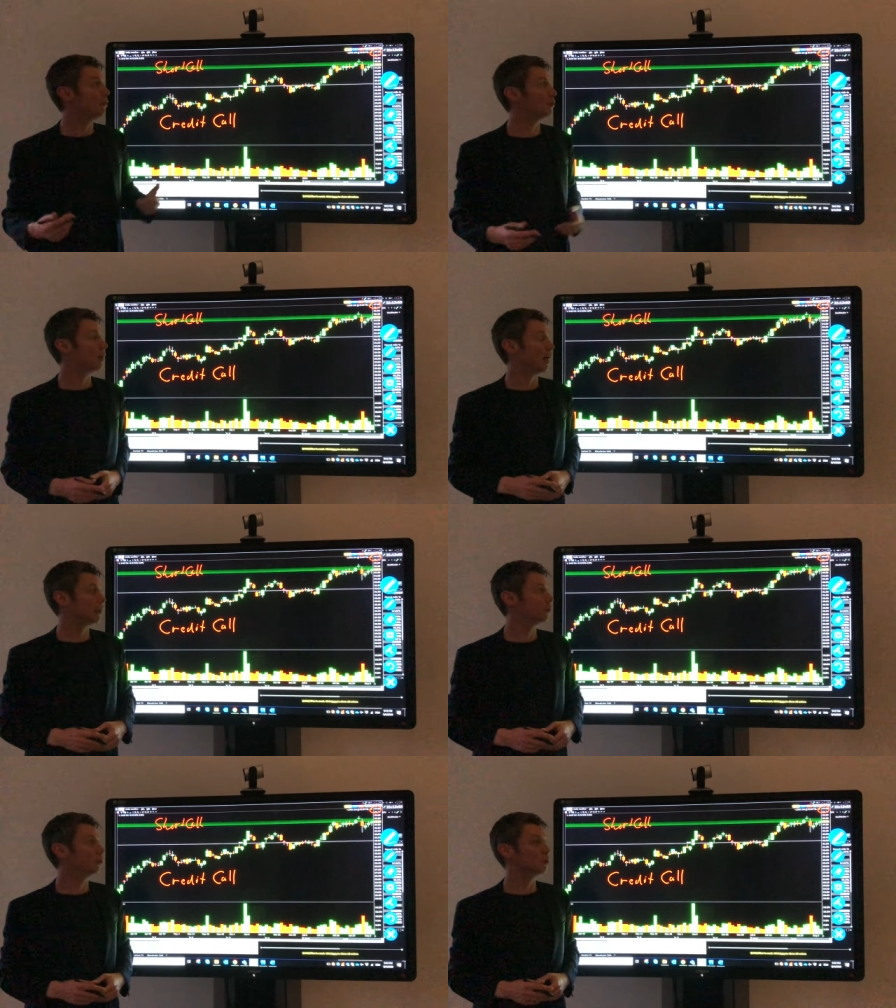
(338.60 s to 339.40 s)
would
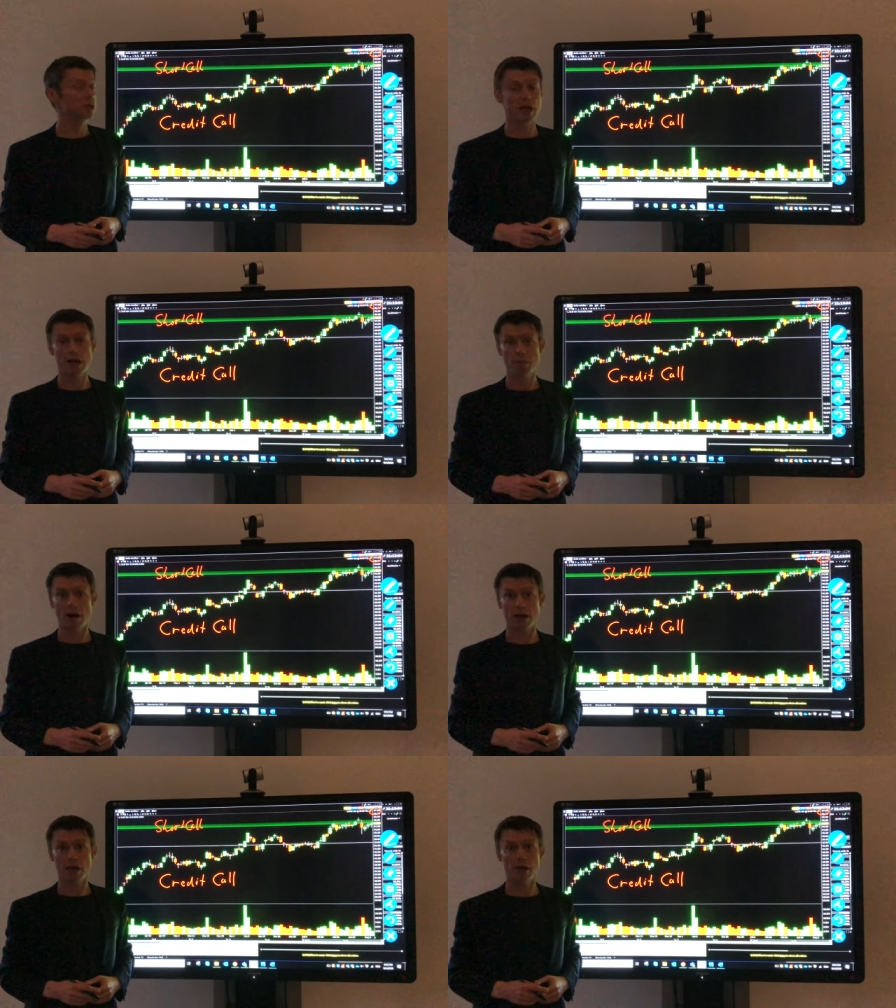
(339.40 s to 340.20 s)
like to sell
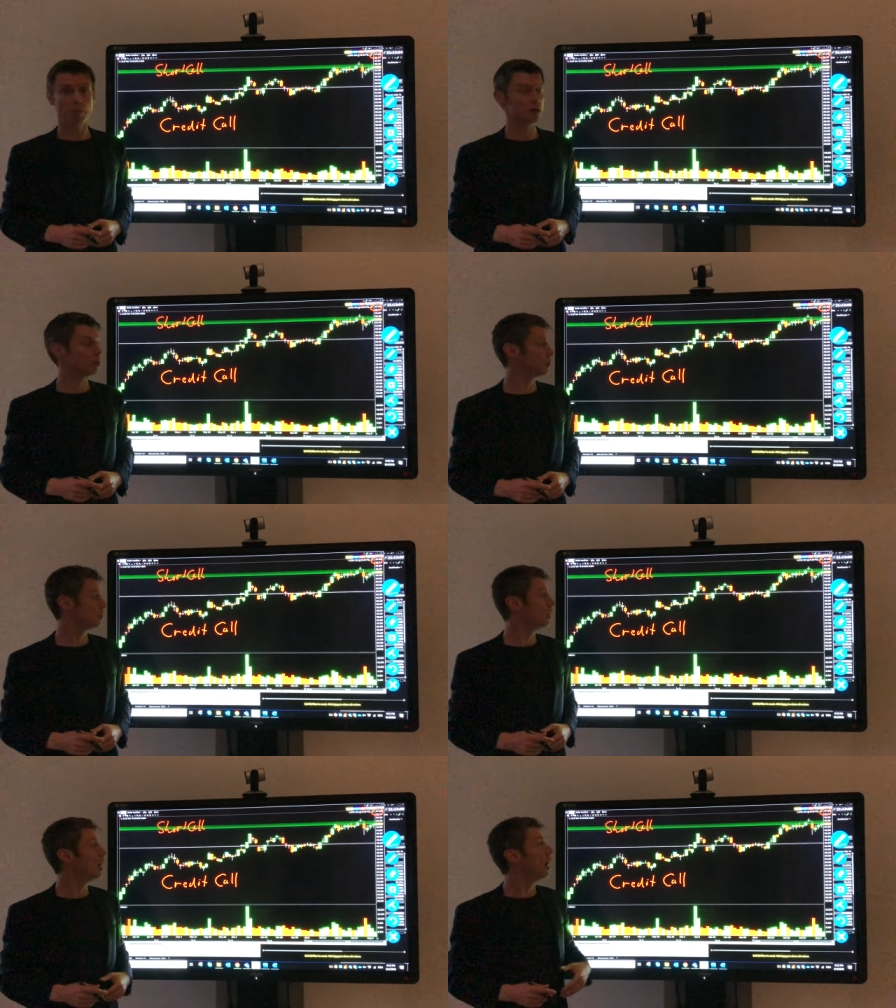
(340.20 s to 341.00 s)
my
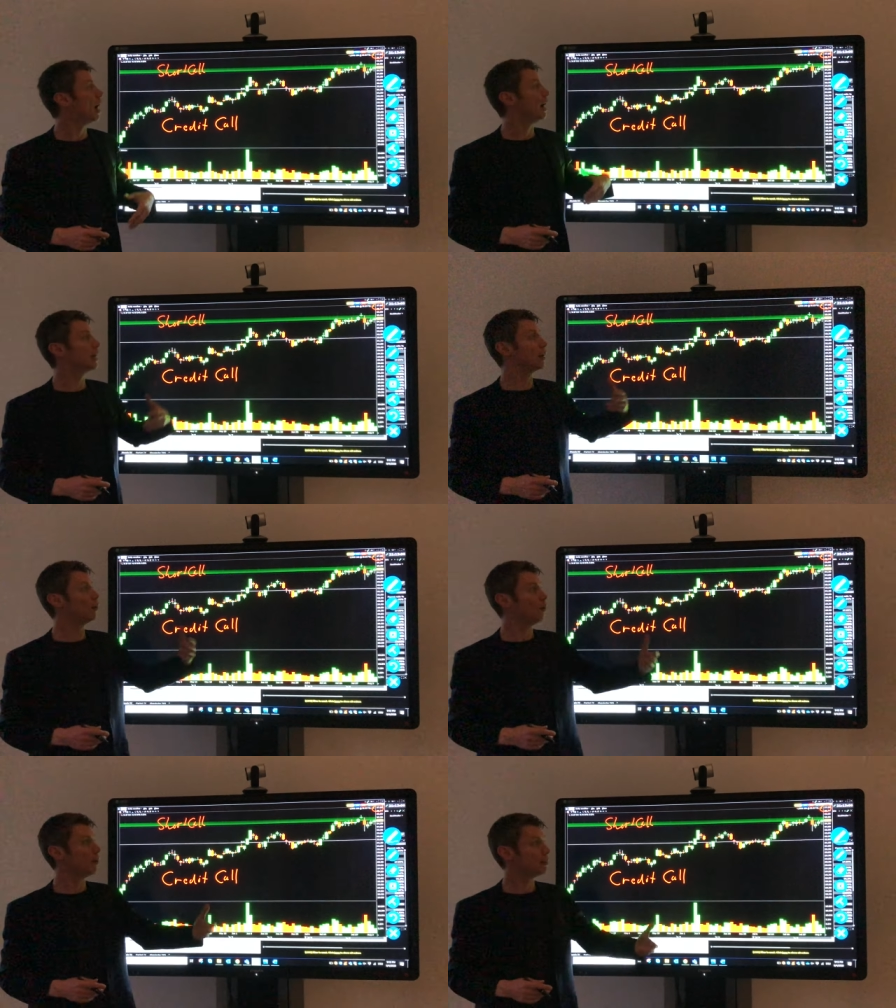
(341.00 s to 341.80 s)
position, I can
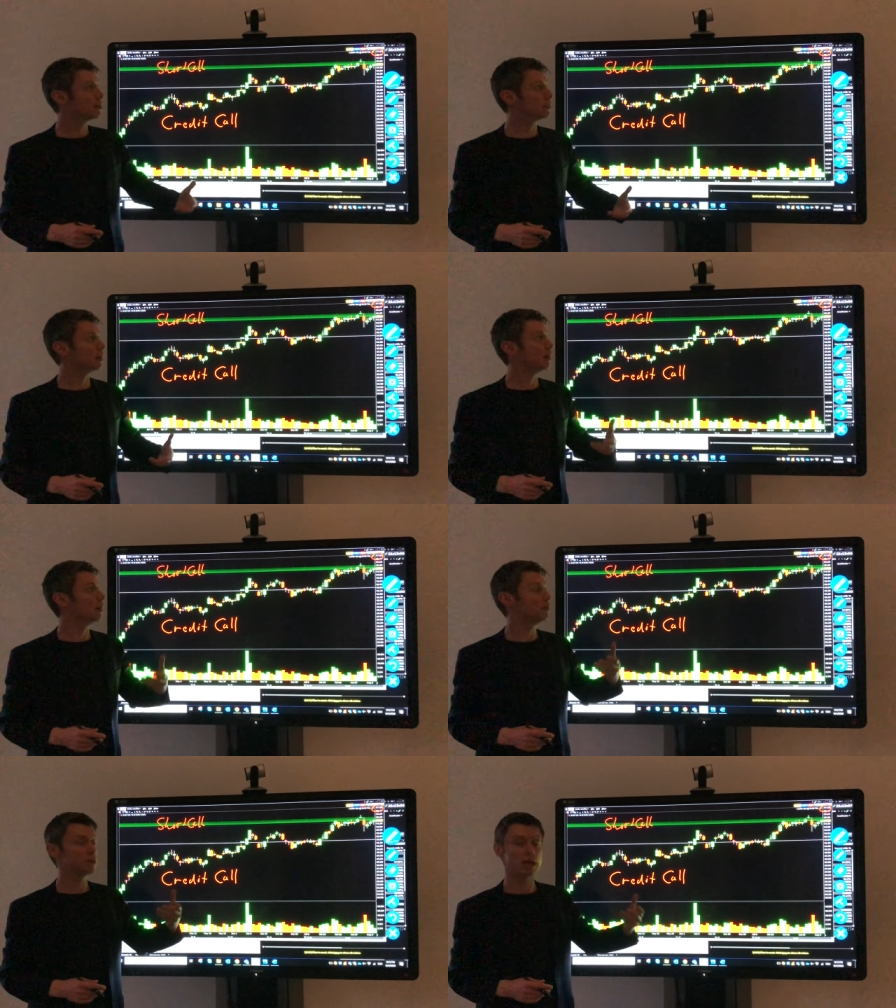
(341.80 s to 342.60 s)
always
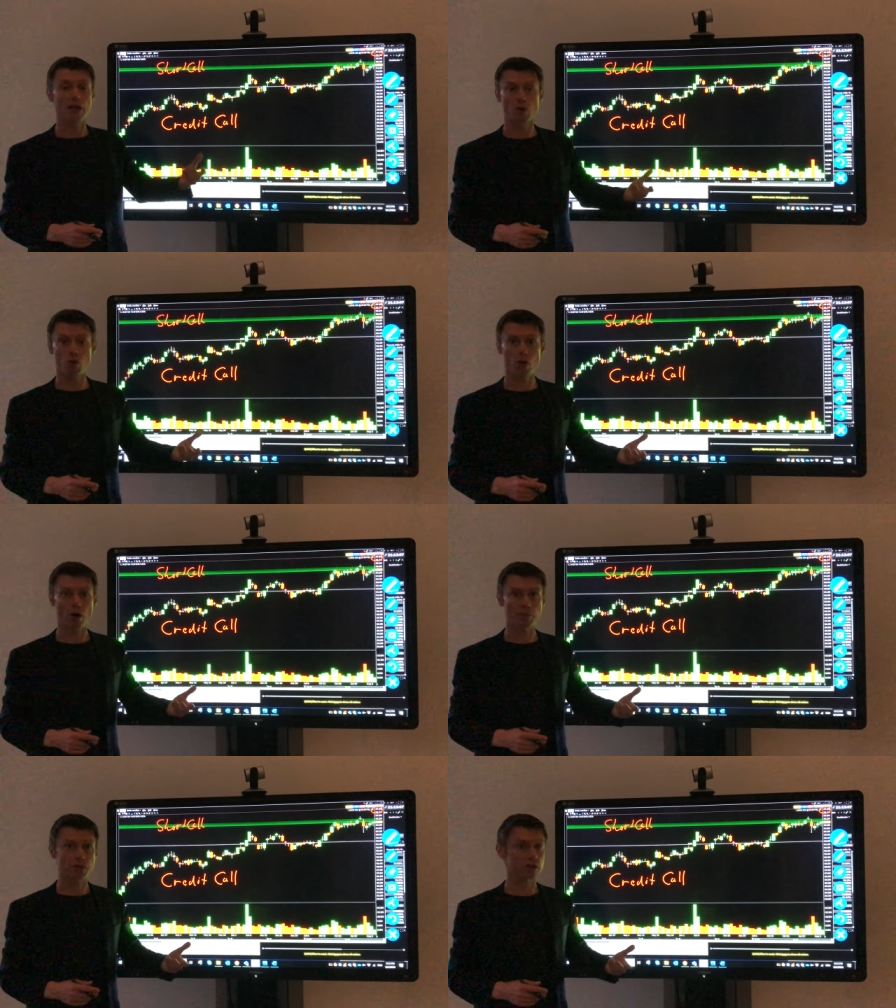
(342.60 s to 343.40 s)
sell call
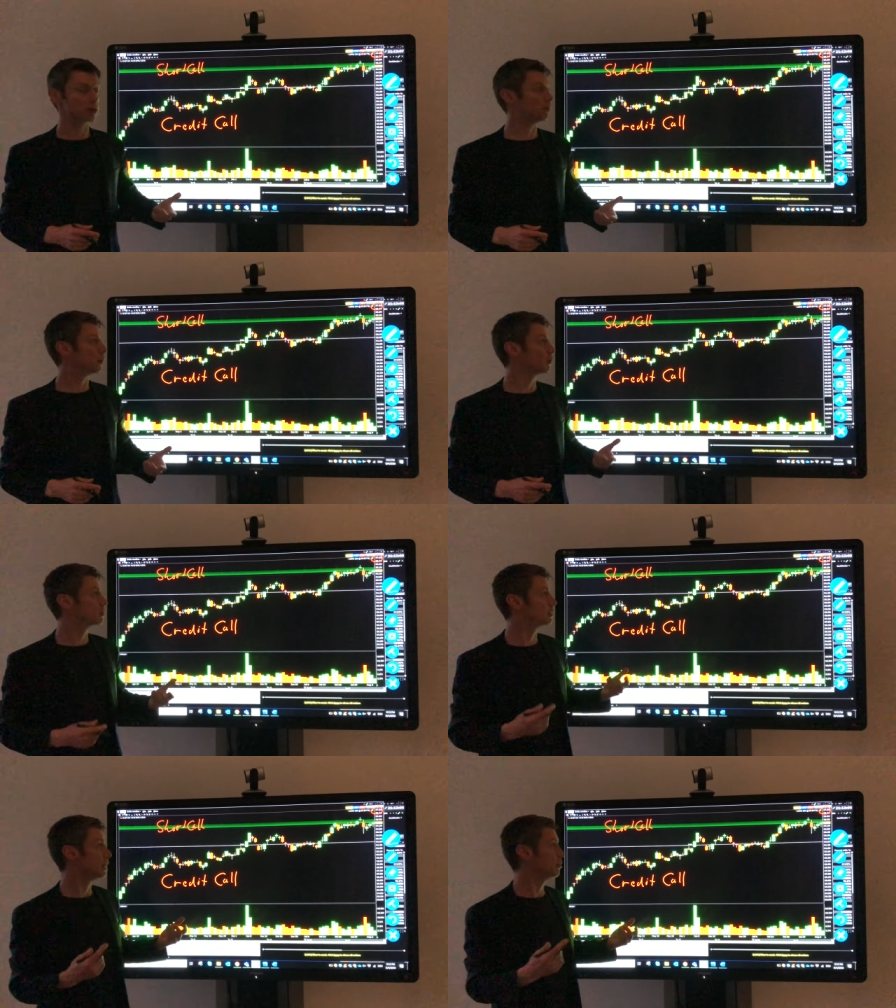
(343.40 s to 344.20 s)
options, because
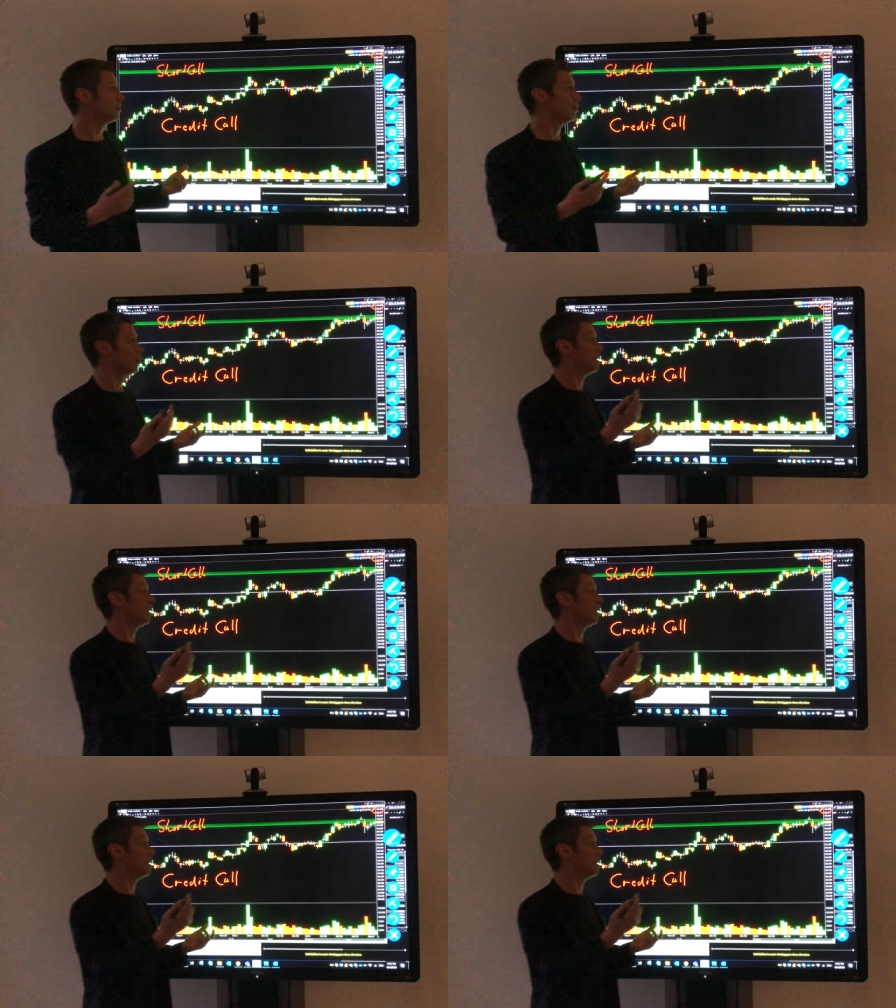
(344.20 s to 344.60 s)
then